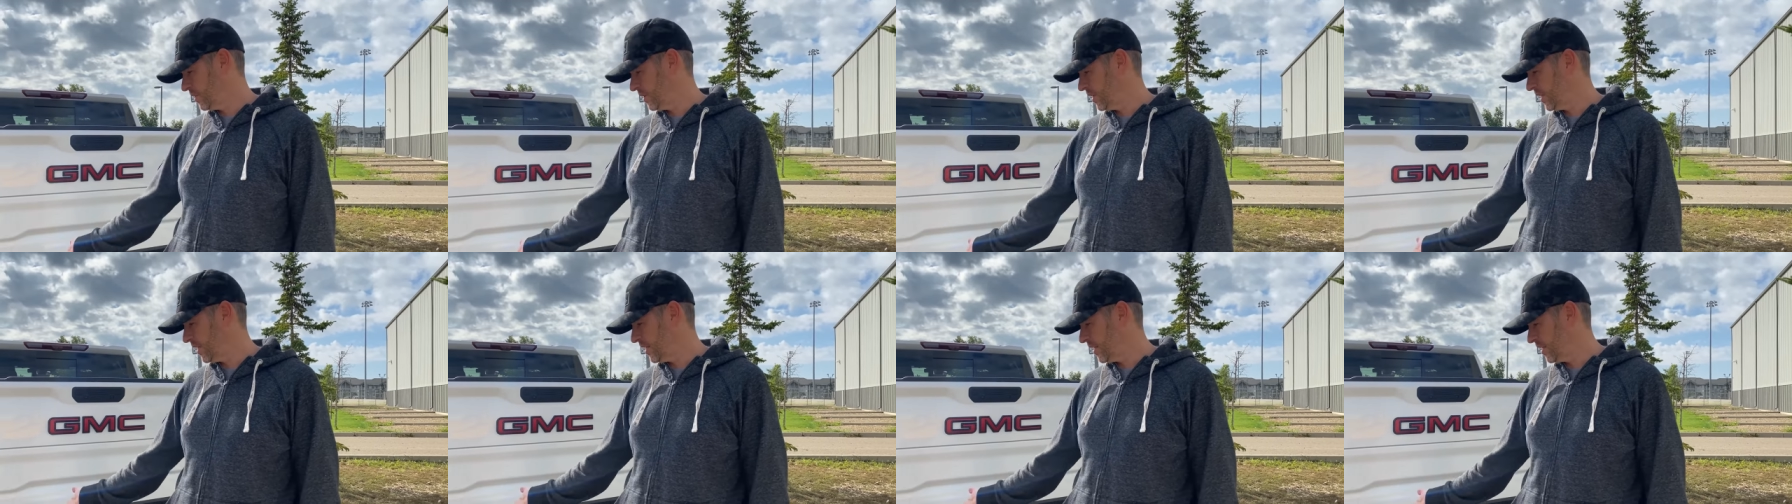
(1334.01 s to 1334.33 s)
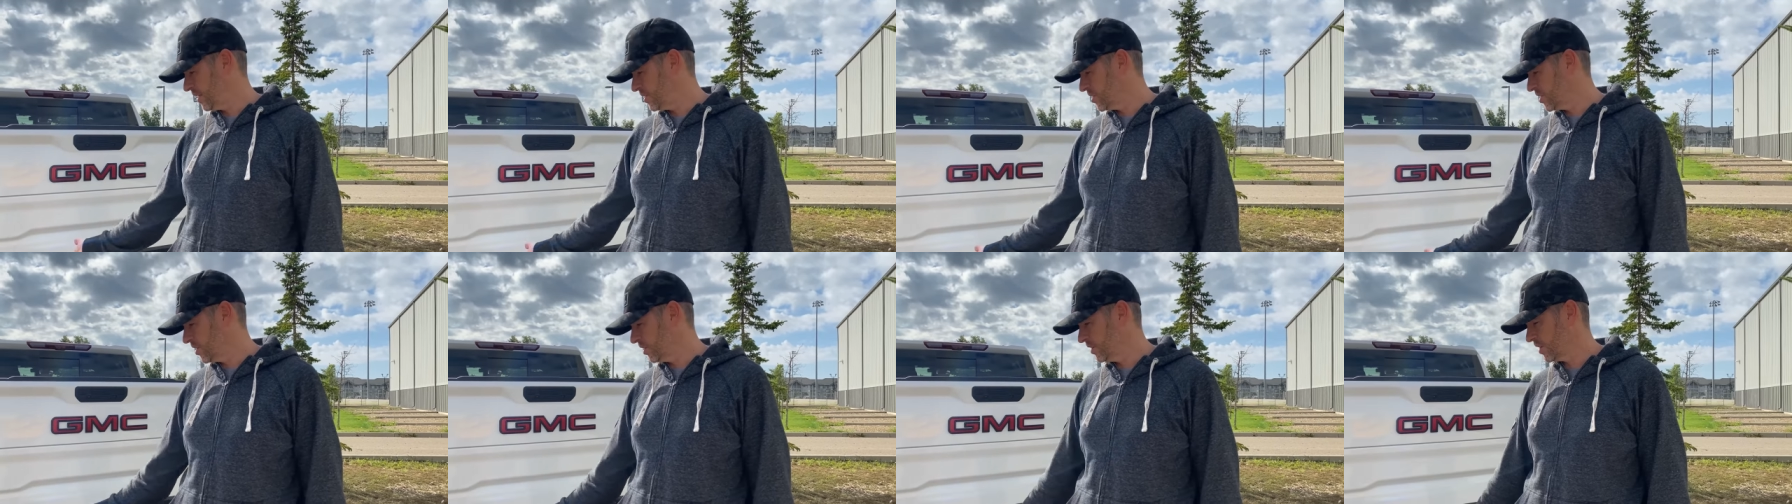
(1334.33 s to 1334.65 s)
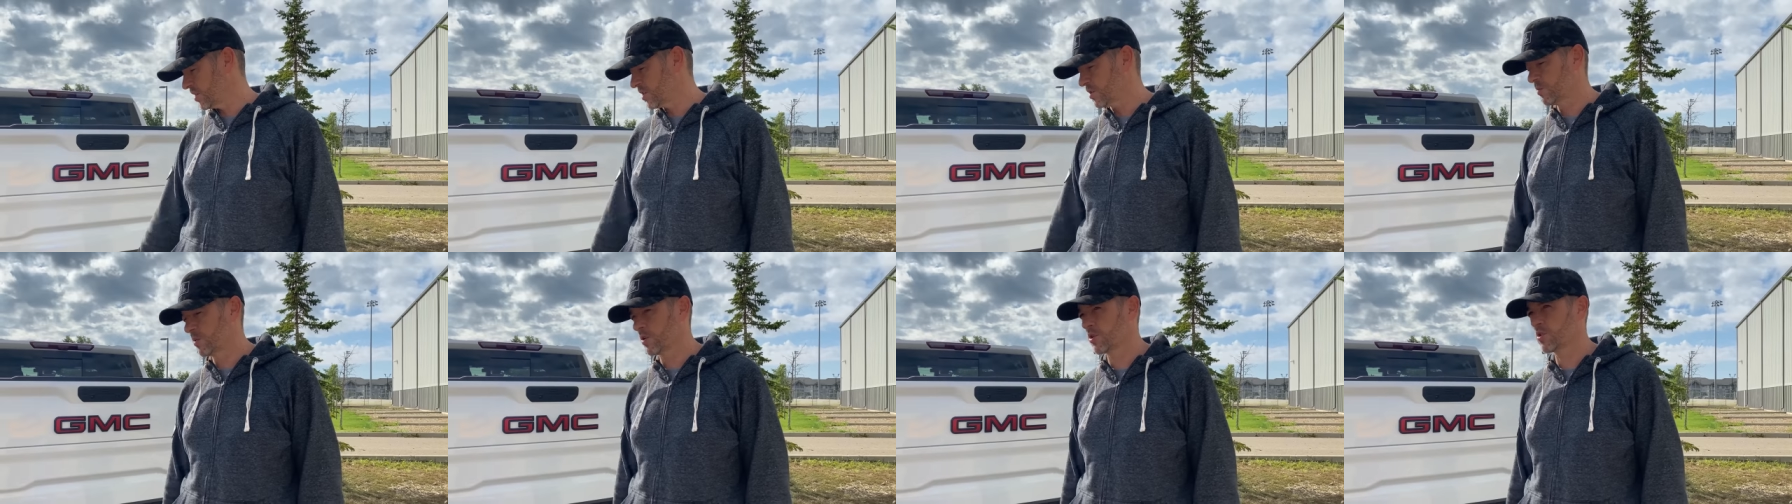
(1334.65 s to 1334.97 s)
until
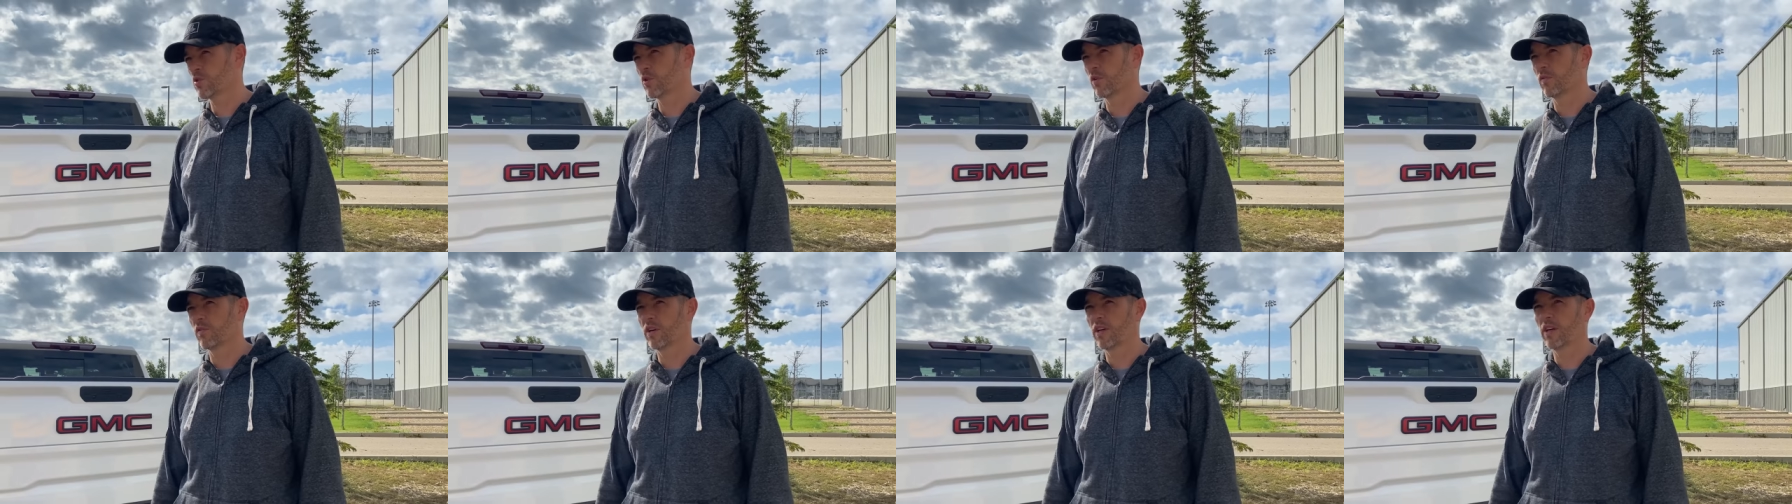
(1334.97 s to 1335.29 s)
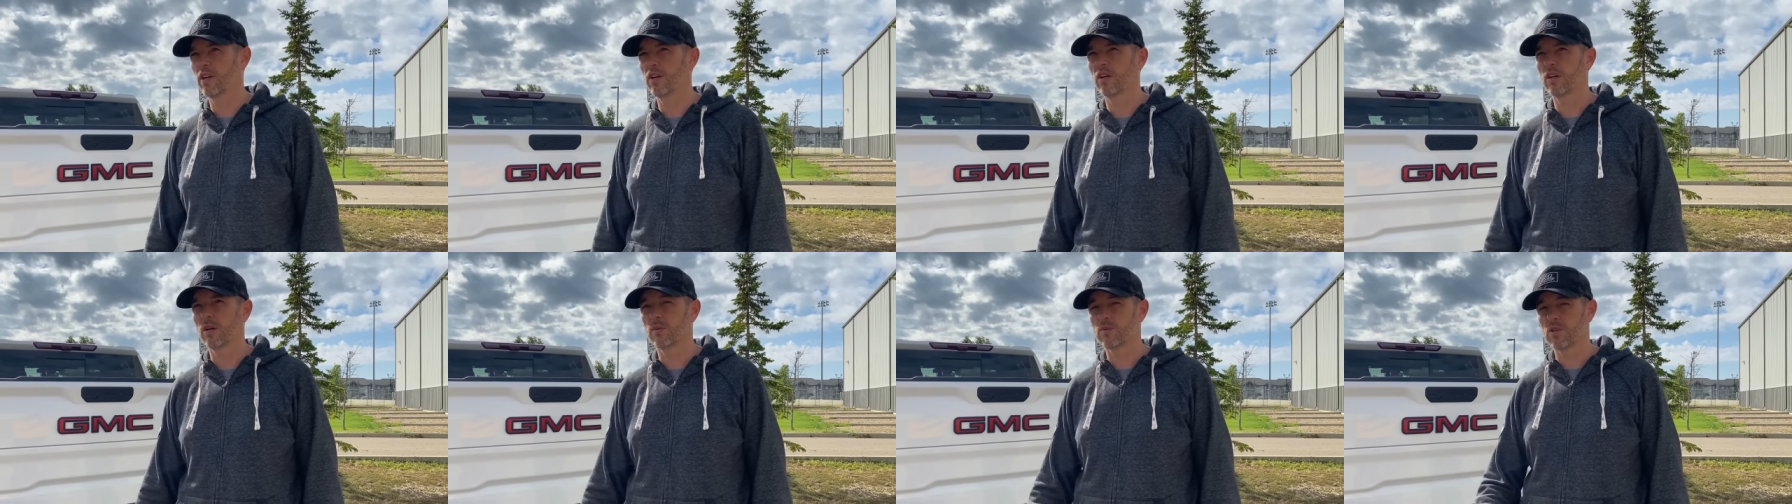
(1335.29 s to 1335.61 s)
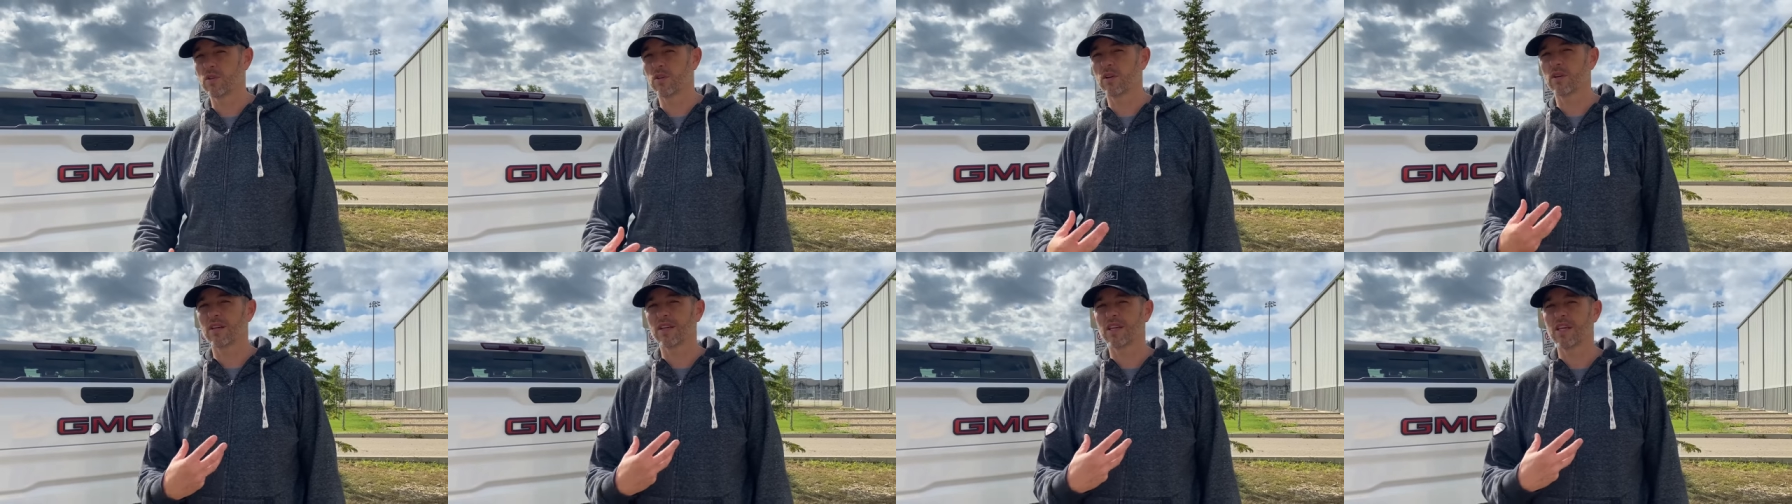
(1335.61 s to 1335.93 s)
I switched over here. I'm
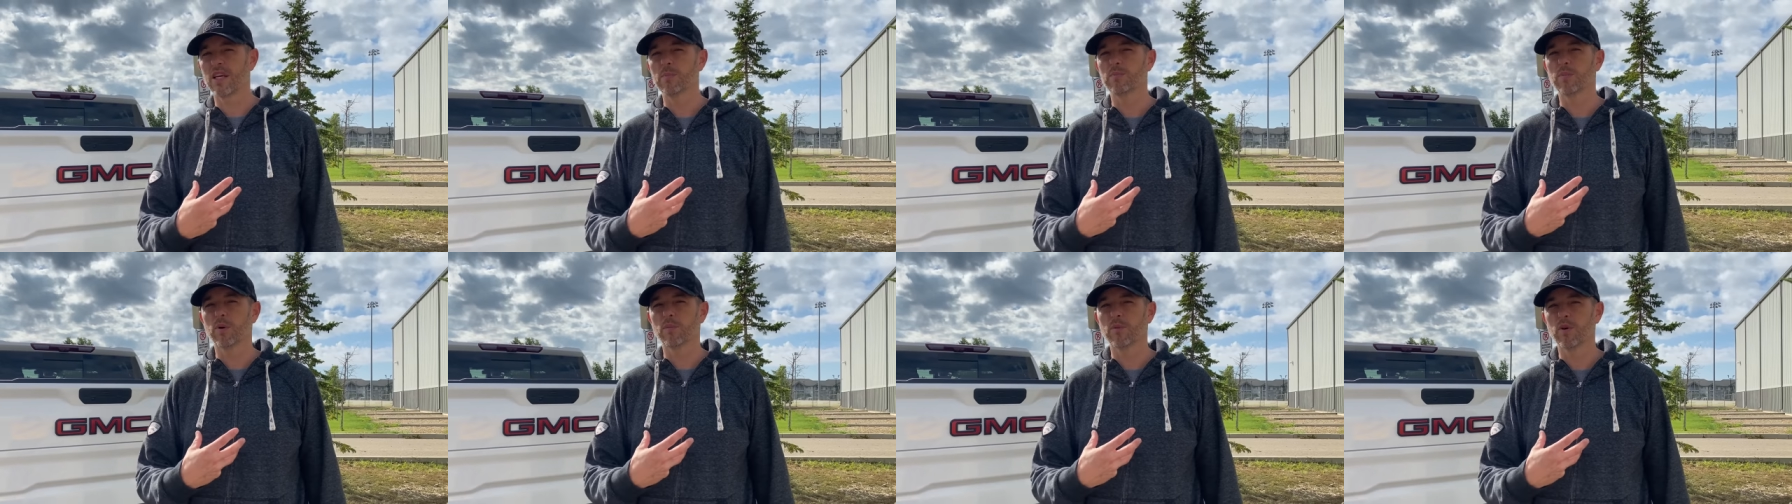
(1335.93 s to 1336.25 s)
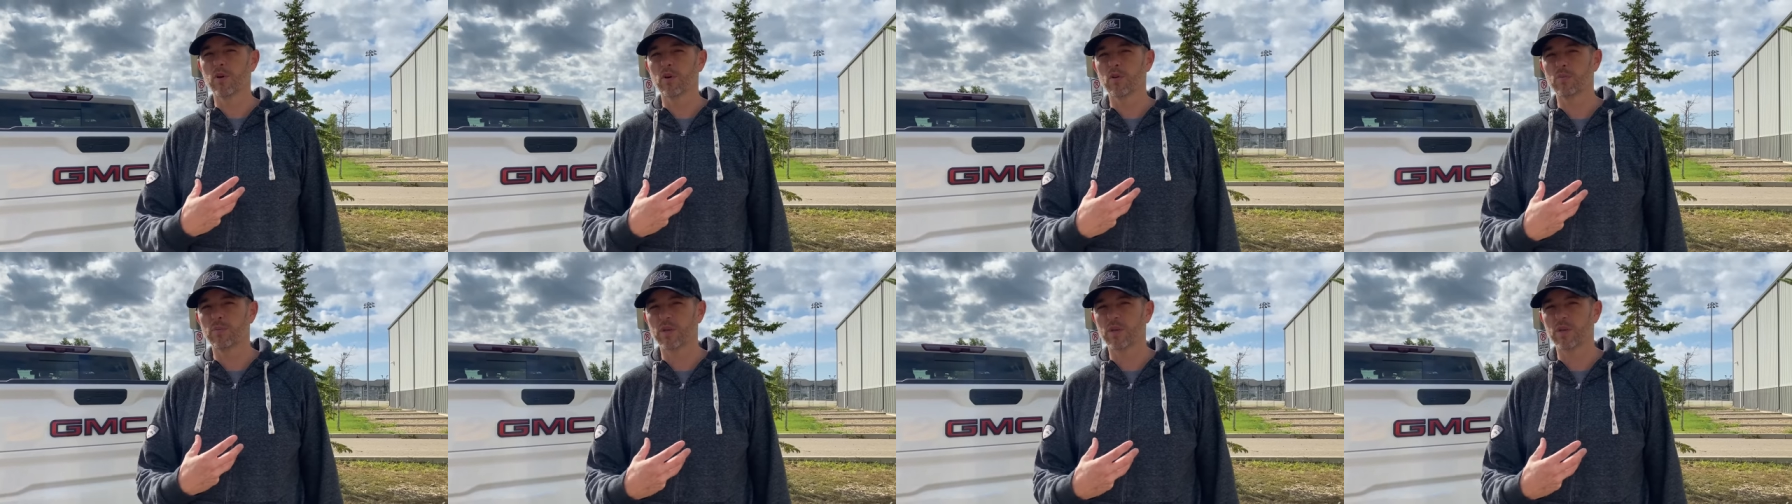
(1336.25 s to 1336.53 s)
still going to keep them though,